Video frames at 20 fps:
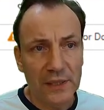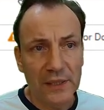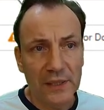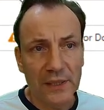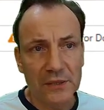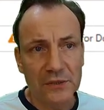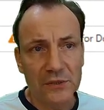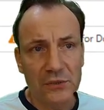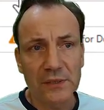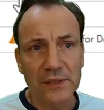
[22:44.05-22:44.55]

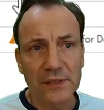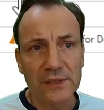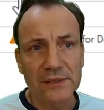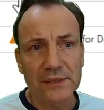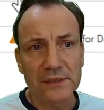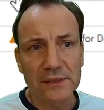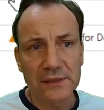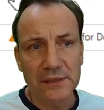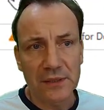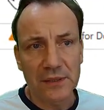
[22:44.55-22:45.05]
As you can
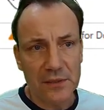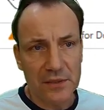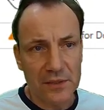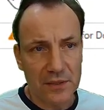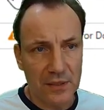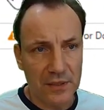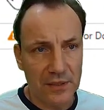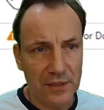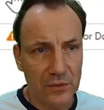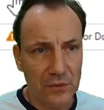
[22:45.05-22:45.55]
see, there is
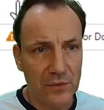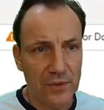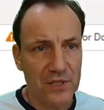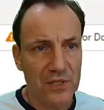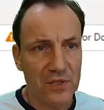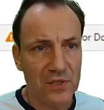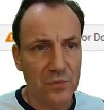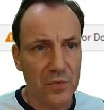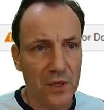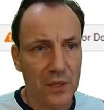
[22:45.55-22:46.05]
a little
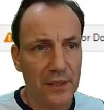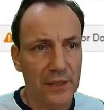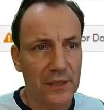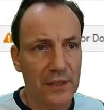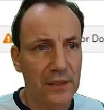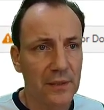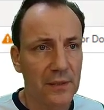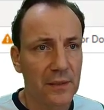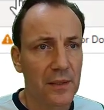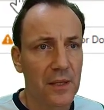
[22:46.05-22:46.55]
question mark
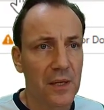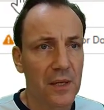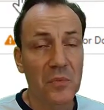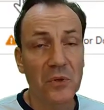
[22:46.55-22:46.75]
here,